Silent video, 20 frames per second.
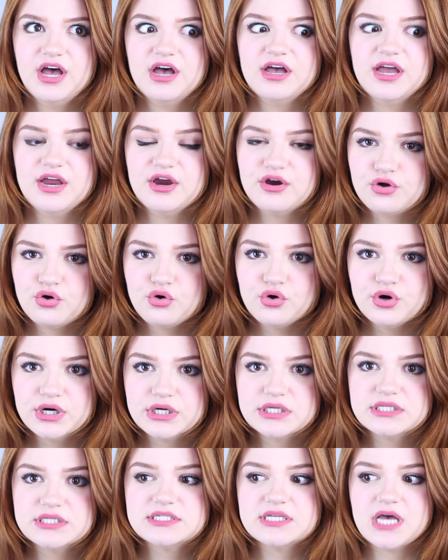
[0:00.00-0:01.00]
hair
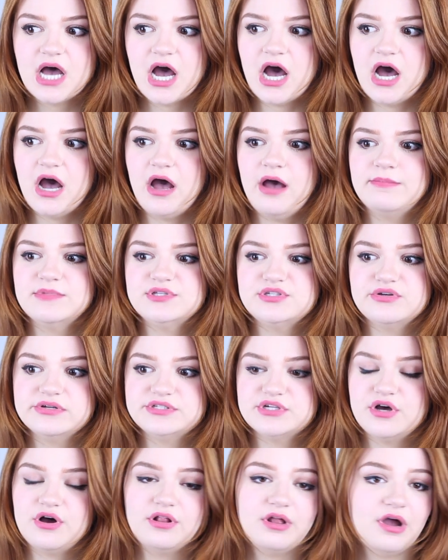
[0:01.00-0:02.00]
course. So it's
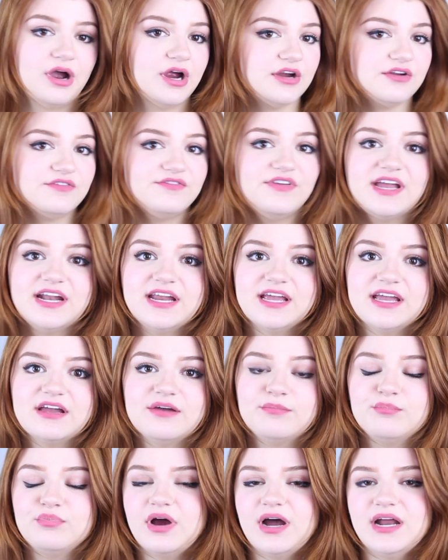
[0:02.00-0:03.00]
all Ayurvedic
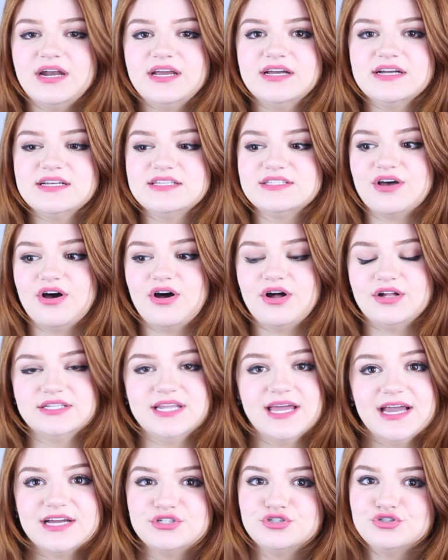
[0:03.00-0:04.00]
products, all
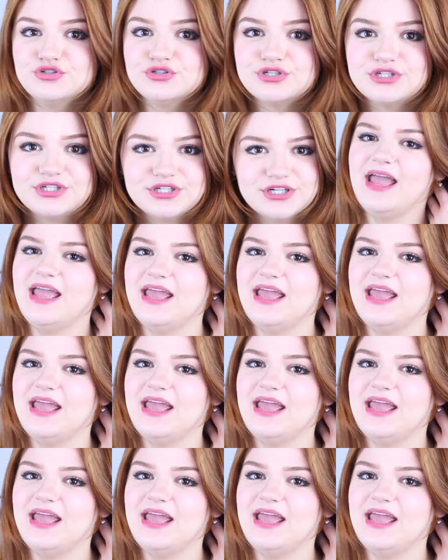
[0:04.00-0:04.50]
natural,